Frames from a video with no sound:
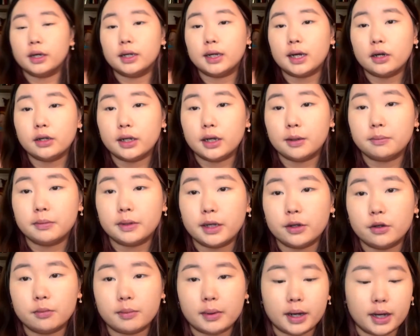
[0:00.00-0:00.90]
now that I'm
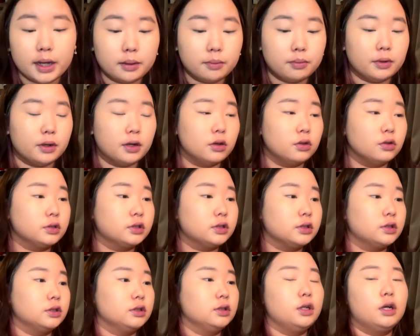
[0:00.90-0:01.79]
done with my eyebrows,
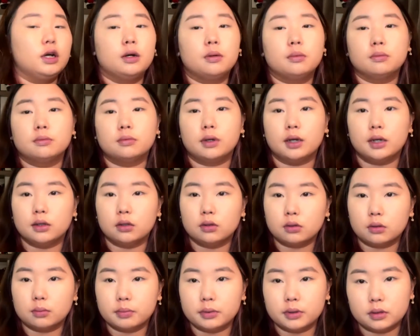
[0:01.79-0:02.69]
I
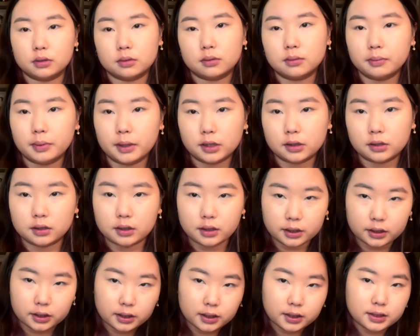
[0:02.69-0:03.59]
look a bit better,
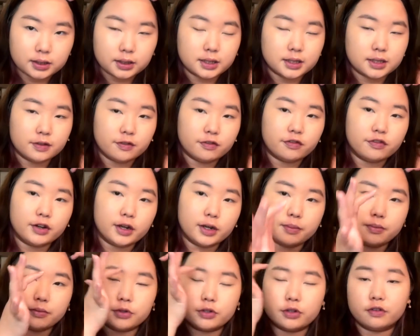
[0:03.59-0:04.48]
I guess, because it
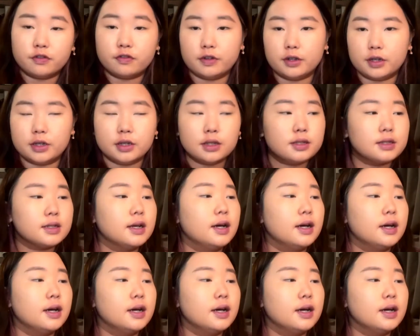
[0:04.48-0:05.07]
frames your face.